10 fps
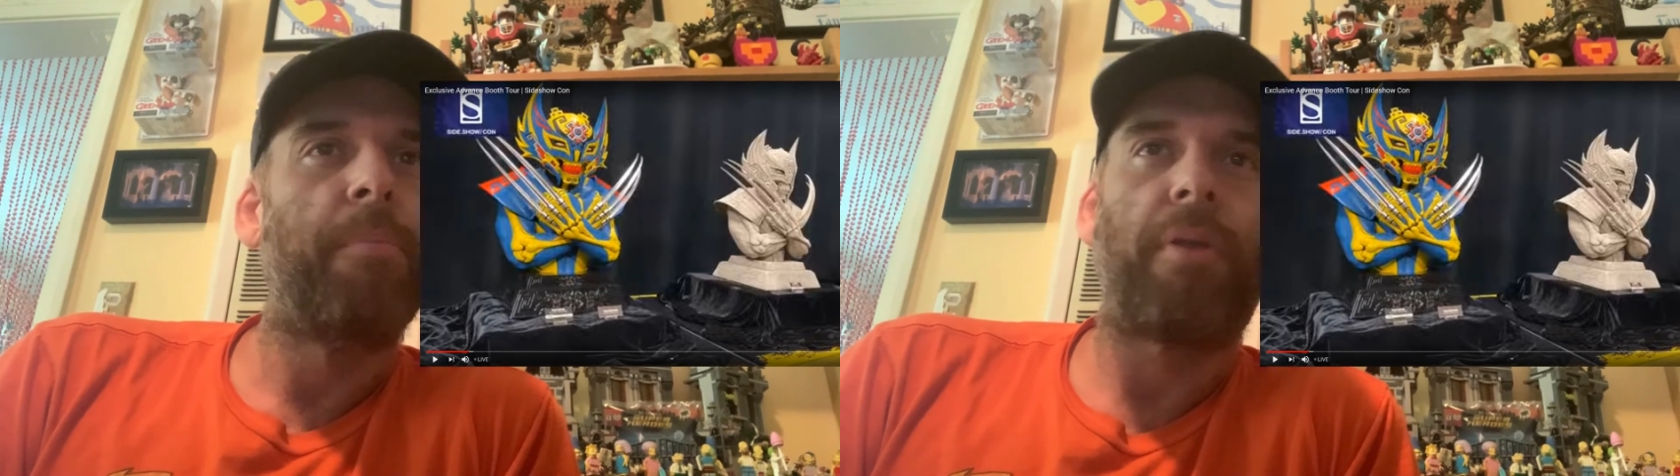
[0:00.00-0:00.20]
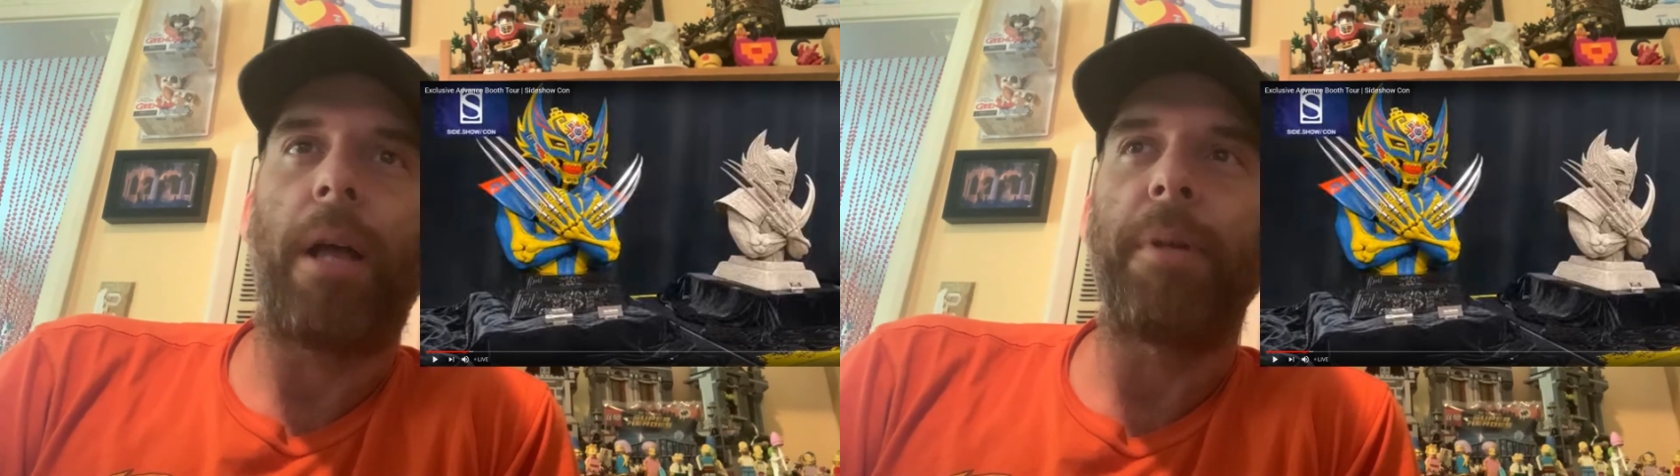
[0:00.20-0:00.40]

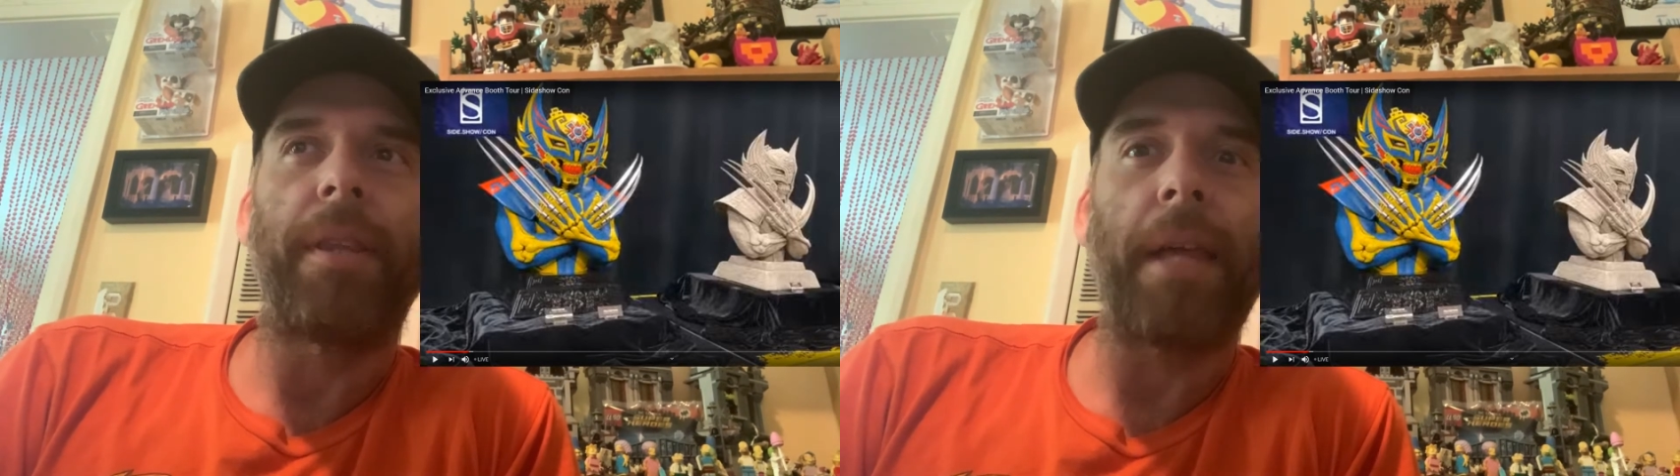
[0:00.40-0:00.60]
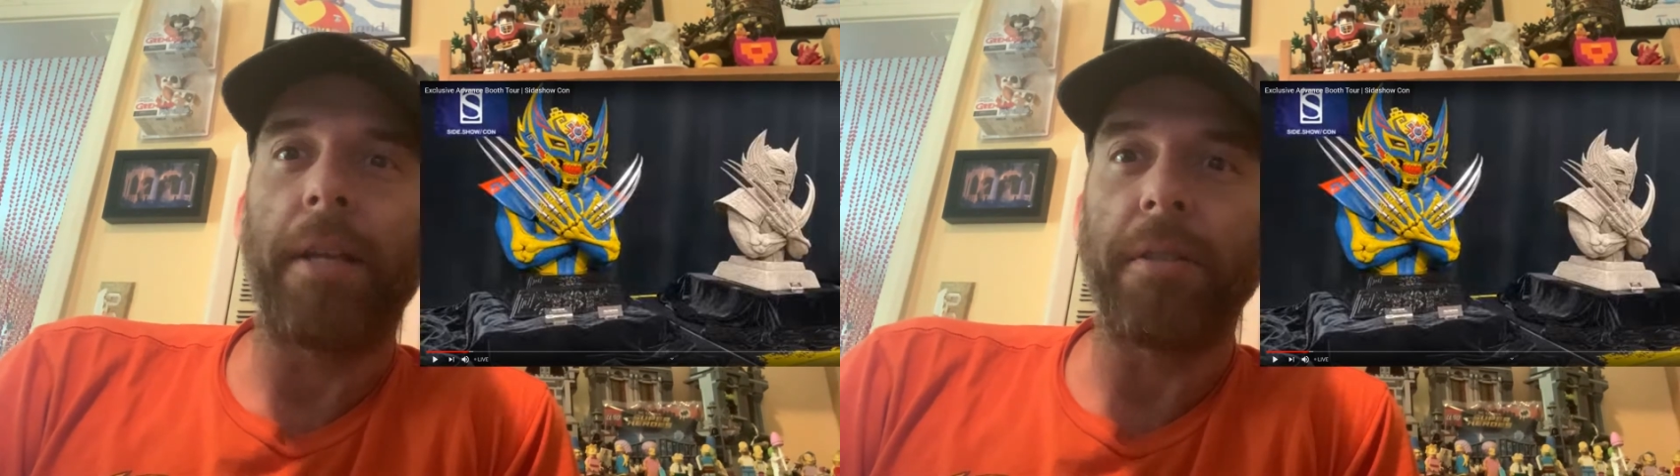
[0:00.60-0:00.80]
Probably a
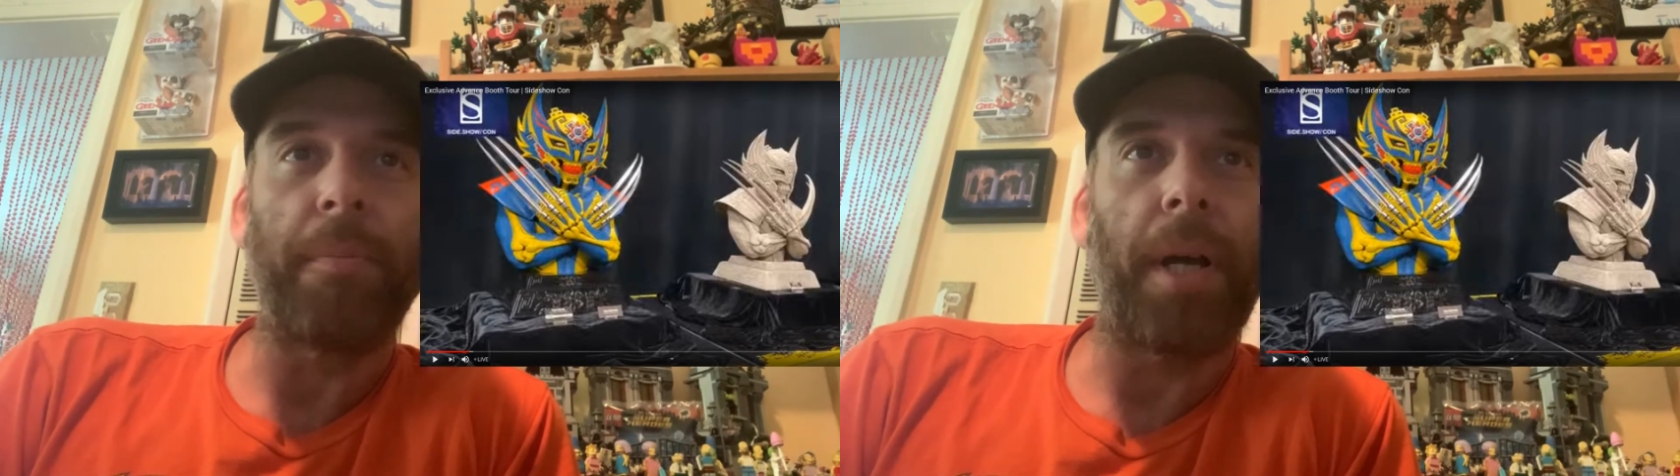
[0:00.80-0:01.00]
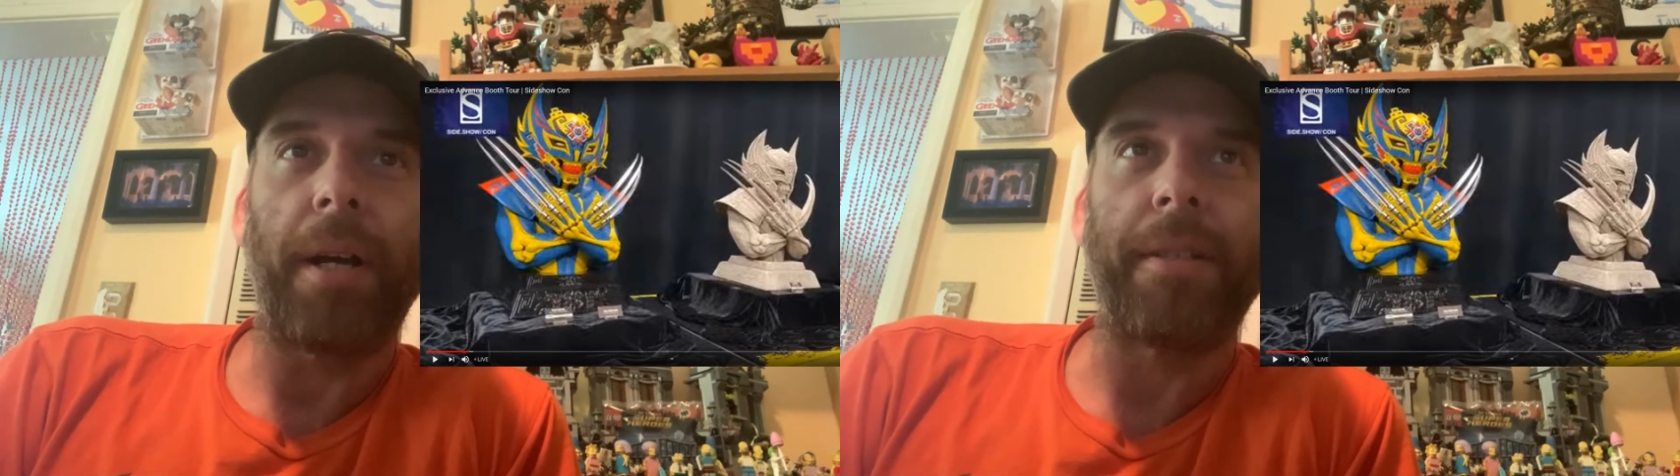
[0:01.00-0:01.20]

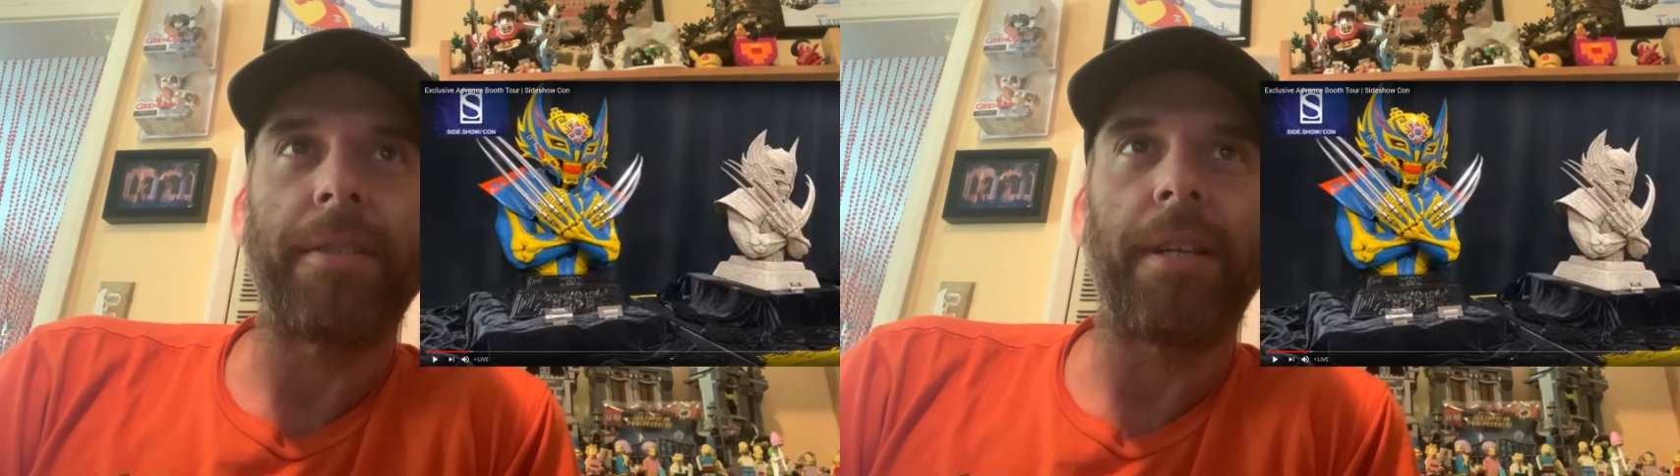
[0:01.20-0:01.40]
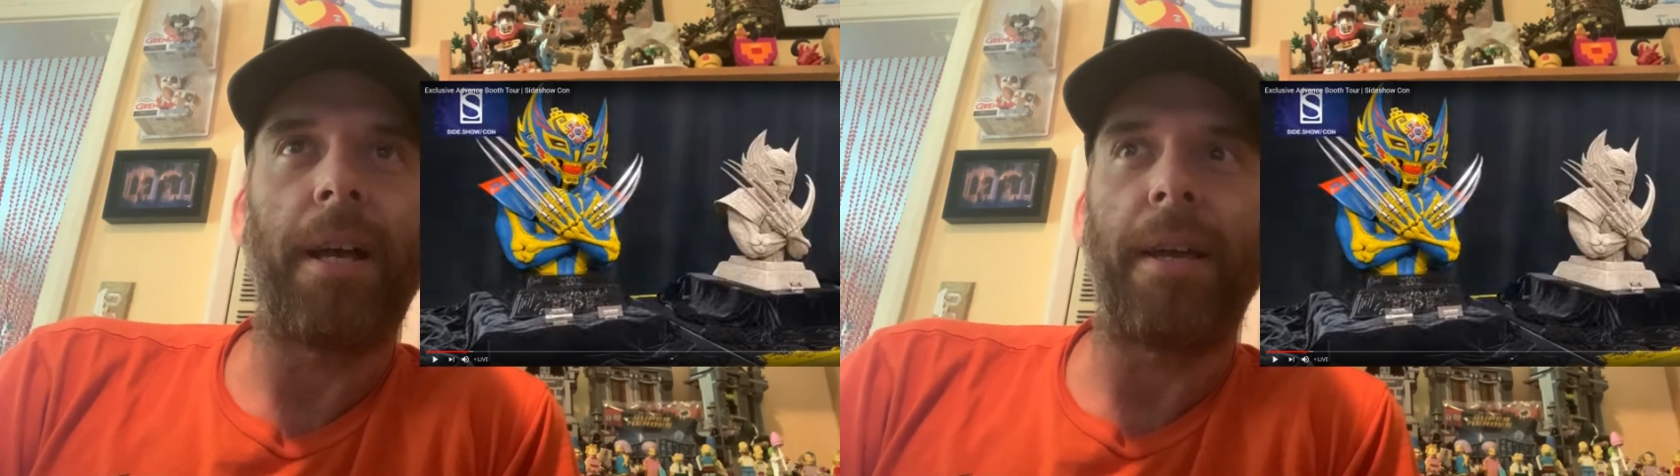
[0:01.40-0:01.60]
thousand
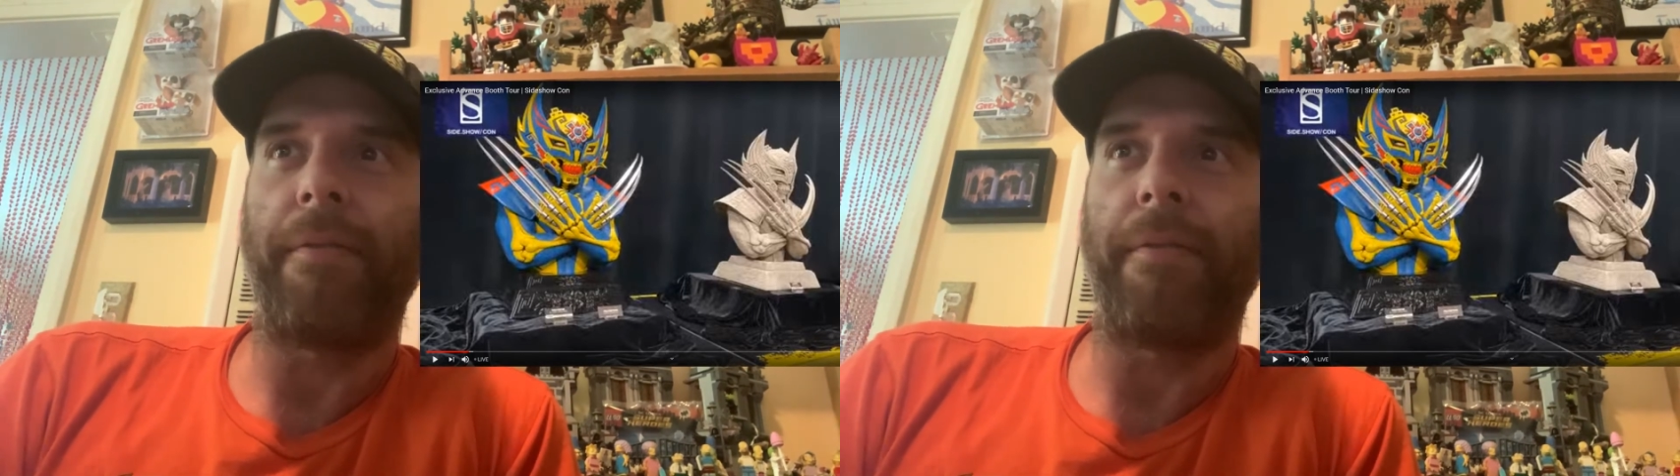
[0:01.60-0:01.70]
bucks uh,